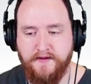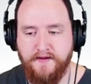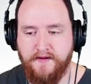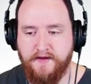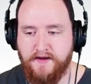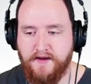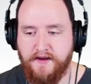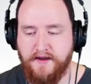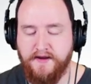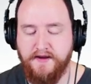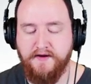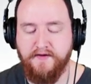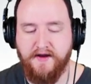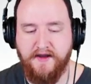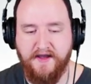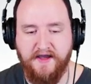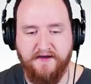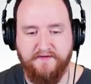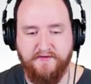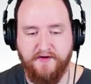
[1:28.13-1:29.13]
And here I
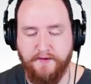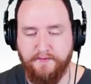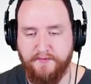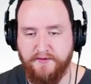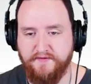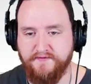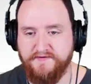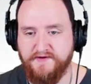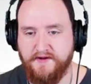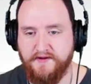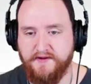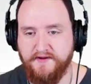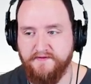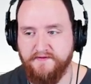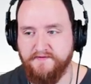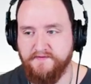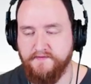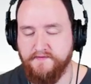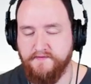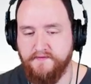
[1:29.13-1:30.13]
have a couple of
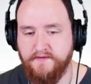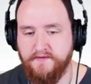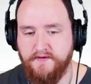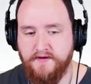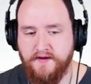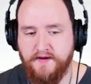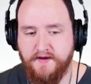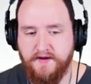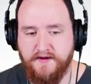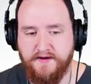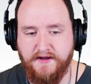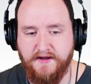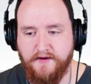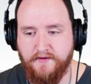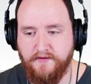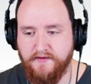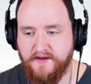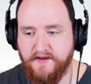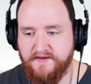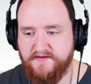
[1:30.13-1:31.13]
solids. Now,
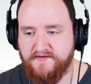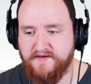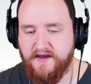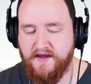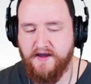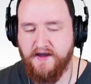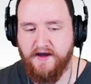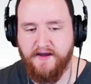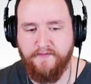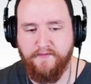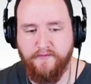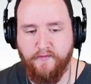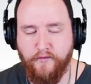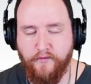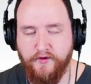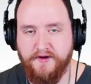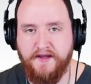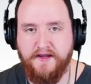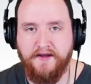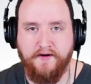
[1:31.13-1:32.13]
let's say I'm
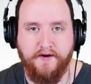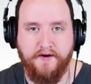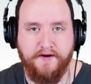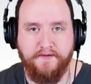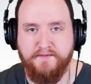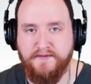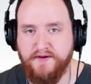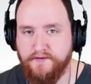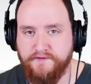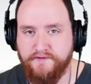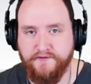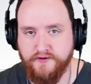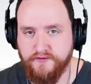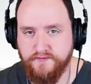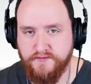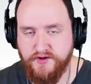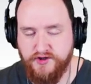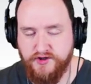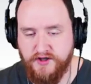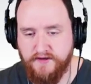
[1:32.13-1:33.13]
working on a mill turn
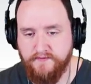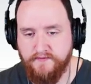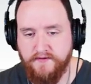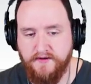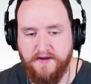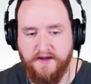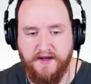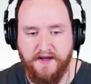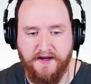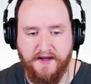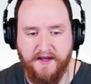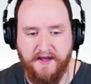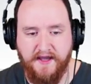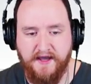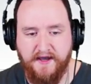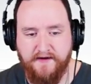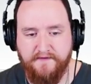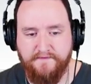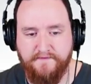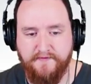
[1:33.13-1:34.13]
machine, and I
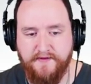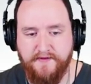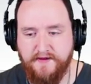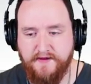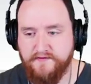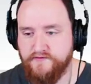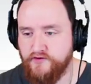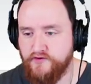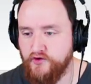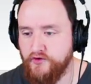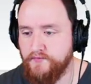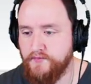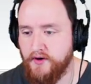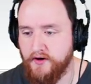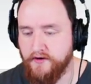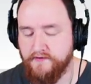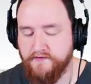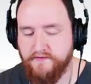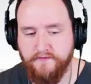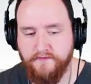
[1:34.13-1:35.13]
have these two
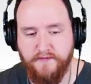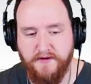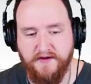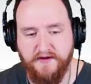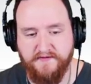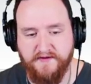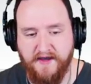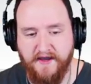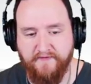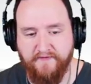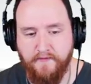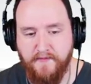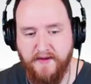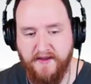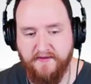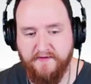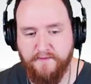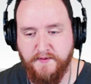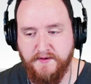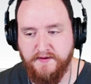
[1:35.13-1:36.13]
parts because I have a main
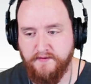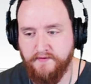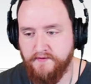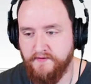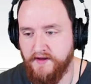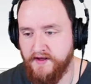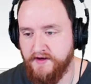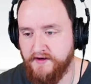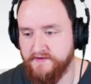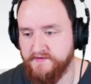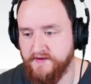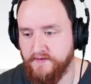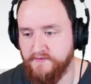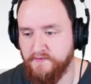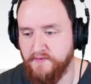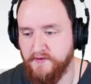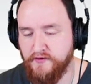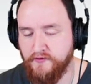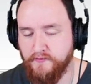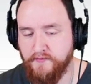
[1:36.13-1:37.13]
spindle and a
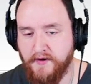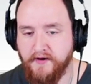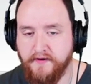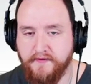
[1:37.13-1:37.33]
sub-spindle part.